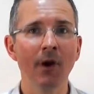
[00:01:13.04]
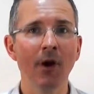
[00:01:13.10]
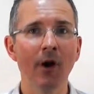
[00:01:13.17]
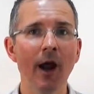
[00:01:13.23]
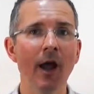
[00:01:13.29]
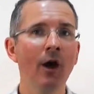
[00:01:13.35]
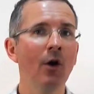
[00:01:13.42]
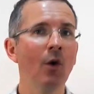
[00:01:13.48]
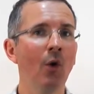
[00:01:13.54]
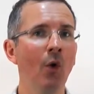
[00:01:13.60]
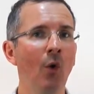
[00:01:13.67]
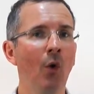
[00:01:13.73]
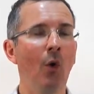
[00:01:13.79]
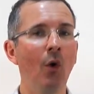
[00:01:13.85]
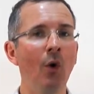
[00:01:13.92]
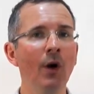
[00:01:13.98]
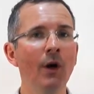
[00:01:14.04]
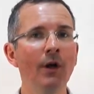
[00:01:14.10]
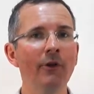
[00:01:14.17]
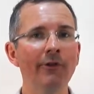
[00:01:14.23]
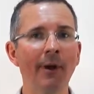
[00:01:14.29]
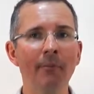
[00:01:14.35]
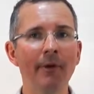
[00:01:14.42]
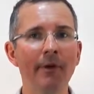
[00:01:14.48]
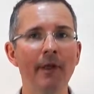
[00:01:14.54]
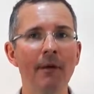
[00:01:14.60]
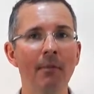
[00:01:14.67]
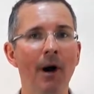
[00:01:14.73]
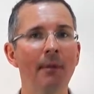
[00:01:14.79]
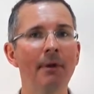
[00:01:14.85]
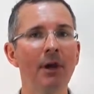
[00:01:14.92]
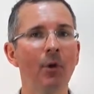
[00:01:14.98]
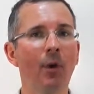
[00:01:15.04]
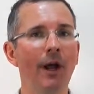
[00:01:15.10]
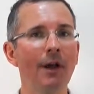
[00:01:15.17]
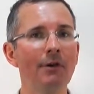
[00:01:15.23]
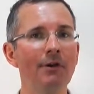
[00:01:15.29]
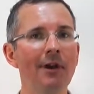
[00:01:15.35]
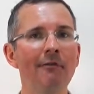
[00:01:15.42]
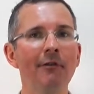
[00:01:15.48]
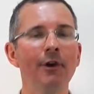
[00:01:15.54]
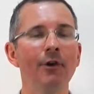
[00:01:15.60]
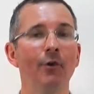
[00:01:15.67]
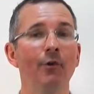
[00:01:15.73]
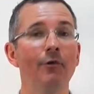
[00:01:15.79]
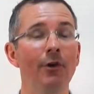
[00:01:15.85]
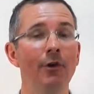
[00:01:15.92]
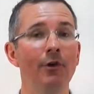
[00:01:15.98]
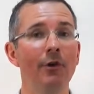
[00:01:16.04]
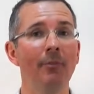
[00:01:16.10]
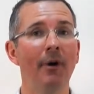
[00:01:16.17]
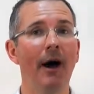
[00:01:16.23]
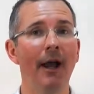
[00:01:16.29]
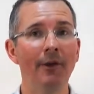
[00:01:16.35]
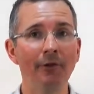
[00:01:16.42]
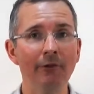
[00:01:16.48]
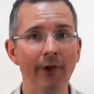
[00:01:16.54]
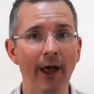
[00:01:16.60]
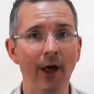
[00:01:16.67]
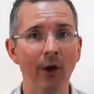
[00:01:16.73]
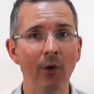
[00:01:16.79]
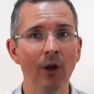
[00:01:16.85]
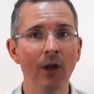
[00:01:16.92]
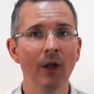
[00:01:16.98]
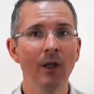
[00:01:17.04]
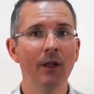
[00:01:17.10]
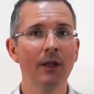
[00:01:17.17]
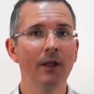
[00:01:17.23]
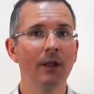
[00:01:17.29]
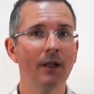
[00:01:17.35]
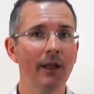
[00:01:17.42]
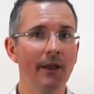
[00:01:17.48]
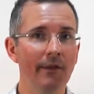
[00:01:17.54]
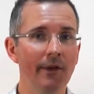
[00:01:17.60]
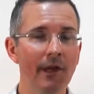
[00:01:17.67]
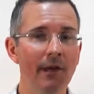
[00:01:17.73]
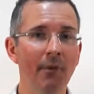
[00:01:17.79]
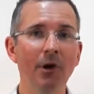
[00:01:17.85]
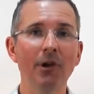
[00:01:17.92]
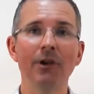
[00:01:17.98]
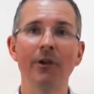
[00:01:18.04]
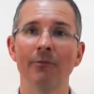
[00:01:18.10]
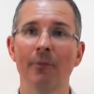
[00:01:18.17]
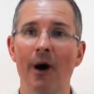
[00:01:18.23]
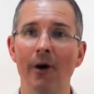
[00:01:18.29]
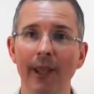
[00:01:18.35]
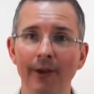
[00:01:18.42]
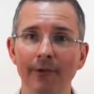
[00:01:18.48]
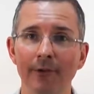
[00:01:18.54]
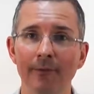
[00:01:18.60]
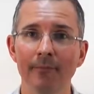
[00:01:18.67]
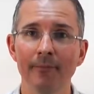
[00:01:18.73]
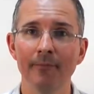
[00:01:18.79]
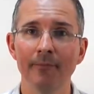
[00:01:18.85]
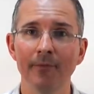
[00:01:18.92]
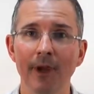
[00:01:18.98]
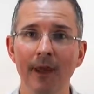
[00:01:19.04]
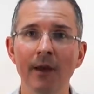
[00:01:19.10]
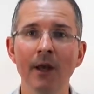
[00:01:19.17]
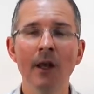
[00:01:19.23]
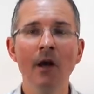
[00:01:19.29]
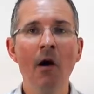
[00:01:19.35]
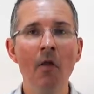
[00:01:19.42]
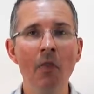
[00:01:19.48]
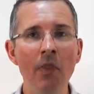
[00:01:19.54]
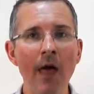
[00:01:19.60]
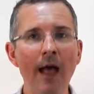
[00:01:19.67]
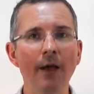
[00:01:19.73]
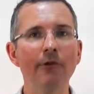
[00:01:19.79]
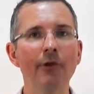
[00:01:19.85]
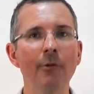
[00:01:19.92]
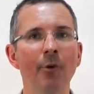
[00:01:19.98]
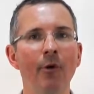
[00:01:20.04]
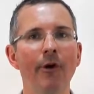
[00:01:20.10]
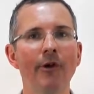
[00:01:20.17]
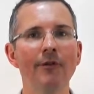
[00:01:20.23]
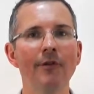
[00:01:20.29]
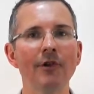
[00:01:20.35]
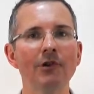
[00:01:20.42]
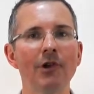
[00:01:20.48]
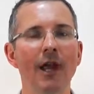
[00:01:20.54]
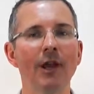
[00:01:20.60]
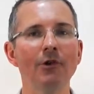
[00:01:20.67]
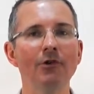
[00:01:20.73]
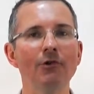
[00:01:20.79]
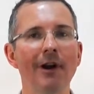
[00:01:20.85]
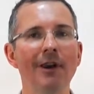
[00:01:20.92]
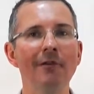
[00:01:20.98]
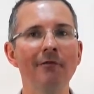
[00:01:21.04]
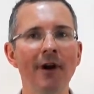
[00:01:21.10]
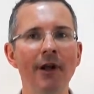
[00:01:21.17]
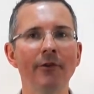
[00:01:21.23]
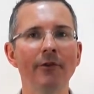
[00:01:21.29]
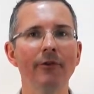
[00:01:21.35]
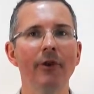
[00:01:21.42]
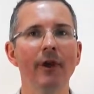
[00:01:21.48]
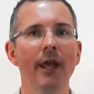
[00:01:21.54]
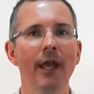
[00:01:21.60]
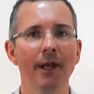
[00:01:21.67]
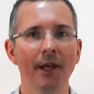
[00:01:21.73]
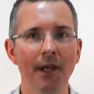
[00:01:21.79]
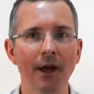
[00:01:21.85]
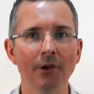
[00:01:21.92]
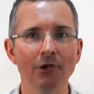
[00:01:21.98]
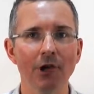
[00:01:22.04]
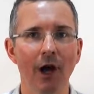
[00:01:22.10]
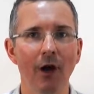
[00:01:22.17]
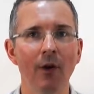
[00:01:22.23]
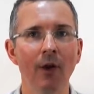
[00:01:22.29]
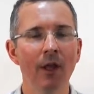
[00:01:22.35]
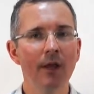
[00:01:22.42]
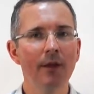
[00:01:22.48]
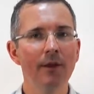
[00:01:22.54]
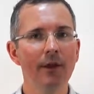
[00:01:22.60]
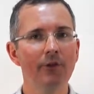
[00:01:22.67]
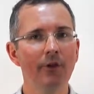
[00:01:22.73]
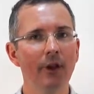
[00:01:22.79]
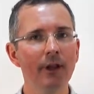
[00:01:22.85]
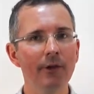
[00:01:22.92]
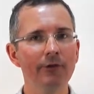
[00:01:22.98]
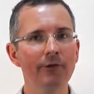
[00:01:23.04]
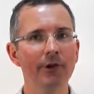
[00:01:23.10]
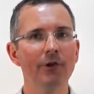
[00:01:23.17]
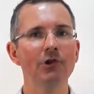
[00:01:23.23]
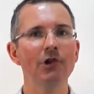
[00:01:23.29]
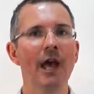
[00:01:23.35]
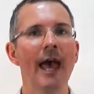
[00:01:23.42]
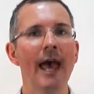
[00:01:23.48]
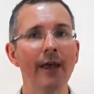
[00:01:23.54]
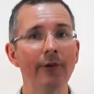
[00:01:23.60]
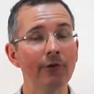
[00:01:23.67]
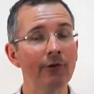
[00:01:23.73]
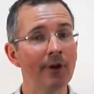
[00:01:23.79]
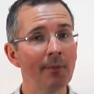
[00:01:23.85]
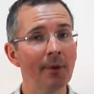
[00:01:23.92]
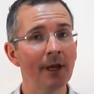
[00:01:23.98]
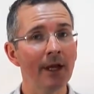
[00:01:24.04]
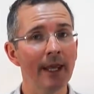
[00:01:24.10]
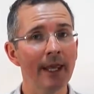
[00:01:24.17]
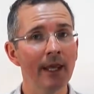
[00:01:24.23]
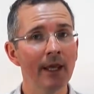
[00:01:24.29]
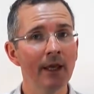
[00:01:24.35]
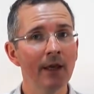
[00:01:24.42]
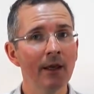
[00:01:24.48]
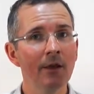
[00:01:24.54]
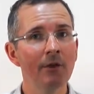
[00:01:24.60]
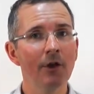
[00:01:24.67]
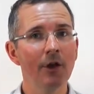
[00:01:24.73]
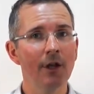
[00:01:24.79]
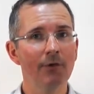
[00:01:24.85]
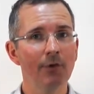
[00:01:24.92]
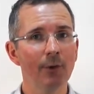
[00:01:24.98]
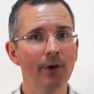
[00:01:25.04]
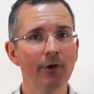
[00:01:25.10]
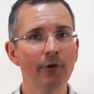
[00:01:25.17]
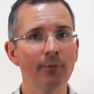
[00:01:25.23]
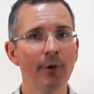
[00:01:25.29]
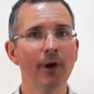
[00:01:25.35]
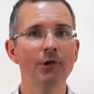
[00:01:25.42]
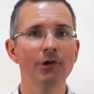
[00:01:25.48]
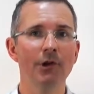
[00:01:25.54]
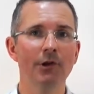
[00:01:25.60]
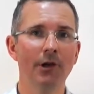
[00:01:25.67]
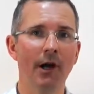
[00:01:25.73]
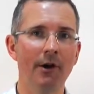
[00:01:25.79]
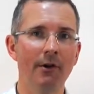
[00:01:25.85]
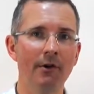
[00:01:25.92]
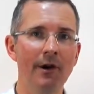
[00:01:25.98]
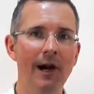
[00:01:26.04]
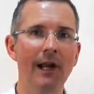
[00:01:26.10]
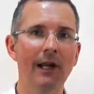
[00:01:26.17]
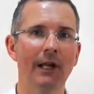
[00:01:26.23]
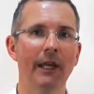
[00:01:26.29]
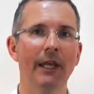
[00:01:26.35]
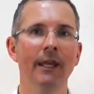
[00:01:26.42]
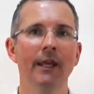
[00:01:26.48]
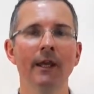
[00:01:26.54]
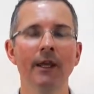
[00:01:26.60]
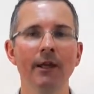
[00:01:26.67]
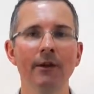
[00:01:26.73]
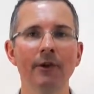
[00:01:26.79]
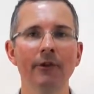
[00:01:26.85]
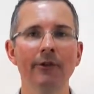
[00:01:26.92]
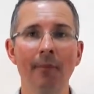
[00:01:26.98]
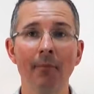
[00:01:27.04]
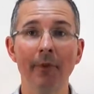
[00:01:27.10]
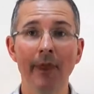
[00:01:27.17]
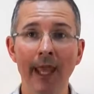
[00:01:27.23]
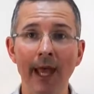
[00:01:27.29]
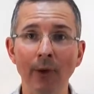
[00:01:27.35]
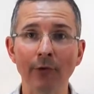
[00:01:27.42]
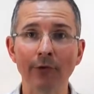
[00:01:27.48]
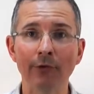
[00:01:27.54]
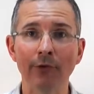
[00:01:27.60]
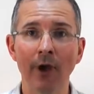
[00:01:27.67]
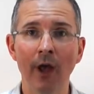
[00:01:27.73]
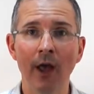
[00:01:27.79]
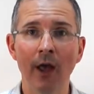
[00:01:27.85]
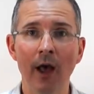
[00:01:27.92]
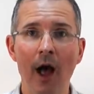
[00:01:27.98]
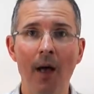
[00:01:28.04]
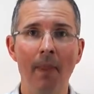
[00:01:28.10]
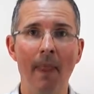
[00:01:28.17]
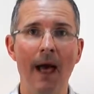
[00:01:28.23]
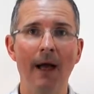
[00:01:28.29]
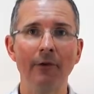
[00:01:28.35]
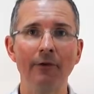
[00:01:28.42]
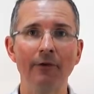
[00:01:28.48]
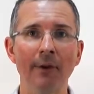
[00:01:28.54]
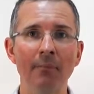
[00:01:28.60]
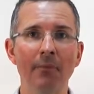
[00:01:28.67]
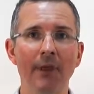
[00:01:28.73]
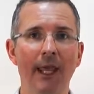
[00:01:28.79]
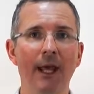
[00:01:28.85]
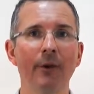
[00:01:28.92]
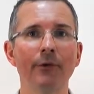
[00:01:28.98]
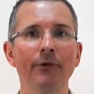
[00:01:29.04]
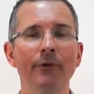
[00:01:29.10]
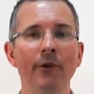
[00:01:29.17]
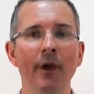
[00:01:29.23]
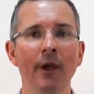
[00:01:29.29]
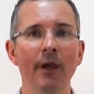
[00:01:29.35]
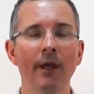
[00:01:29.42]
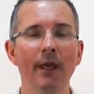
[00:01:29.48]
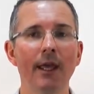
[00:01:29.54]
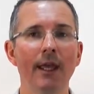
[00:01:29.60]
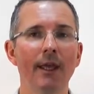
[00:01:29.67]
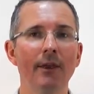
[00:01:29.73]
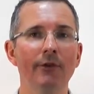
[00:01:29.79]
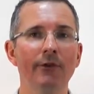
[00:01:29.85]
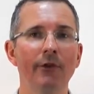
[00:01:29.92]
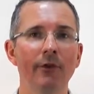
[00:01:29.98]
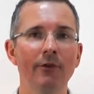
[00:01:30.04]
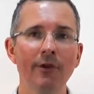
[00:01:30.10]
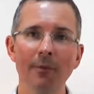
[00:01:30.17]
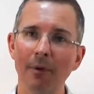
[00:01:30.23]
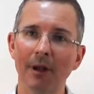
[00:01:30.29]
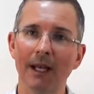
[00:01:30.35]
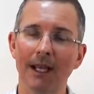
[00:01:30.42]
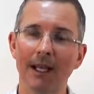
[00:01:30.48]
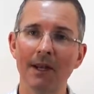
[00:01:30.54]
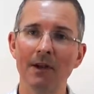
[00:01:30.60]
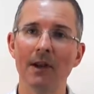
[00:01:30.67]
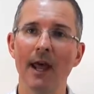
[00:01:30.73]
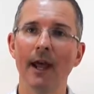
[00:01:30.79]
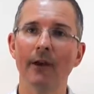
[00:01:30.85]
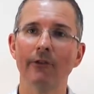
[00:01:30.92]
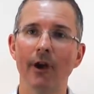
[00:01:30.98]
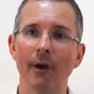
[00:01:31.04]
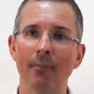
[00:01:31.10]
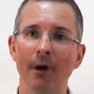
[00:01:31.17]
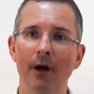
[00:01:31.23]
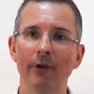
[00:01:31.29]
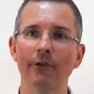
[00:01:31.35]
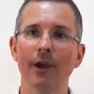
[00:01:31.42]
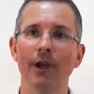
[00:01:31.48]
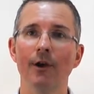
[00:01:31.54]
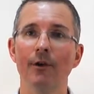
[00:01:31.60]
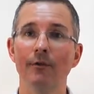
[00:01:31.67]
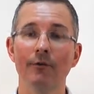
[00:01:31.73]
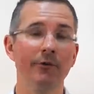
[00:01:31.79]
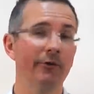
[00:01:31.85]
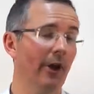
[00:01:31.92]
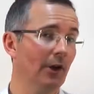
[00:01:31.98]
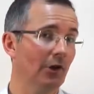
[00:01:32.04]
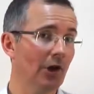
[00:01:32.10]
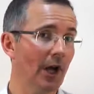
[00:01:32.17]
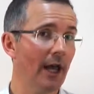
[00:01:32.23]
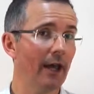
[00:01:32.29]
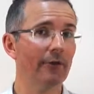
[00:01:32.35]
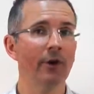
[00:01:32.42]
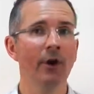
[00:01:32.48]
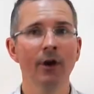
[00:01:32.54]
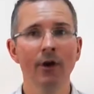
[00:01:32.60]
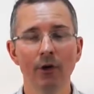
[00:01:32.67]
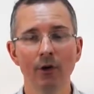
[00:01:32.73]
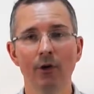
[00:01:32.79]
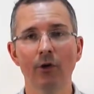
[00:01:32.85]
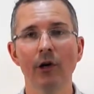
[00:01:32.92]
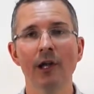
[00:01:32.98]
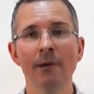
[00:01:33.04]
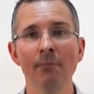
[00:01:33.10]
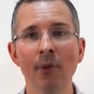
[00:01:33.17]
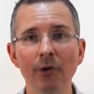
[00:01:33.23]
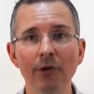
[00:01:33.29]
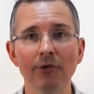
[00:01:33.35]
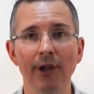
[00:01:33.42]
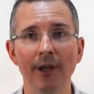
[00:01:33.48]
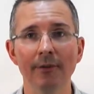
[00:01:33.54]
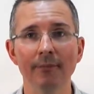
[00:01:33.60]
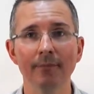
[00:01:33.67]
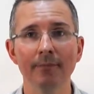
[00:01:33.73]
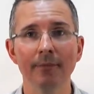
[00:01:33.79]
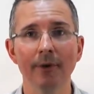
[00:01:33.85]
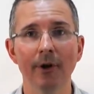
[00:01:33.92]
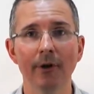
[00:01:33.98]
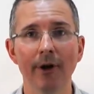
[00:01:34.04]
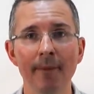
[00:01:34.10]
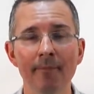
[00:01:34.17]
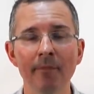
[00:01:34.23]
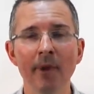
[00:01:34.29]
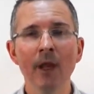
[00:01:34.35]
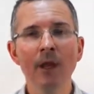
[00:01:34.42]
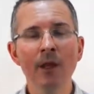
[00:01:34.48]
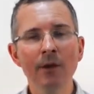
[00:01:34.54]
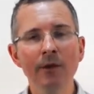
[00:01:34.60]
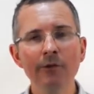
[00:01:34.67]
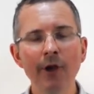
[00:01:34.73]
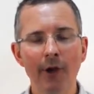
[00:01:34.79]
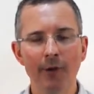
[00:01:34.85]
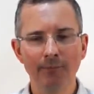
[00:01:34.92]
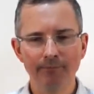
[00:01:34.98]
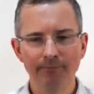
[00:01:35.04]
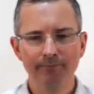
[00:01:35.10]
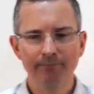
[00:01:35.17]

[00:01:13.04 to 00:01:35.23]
all right, or something that might be quite difficult for you to buy and sell in the commodities market. Okay? And that's the point of exchange traded funds in a nutshell. These are listed shares typically that give you exposure directly to something else, and that something else is typically an index, a basket of, say, shares or a commodity. All right. So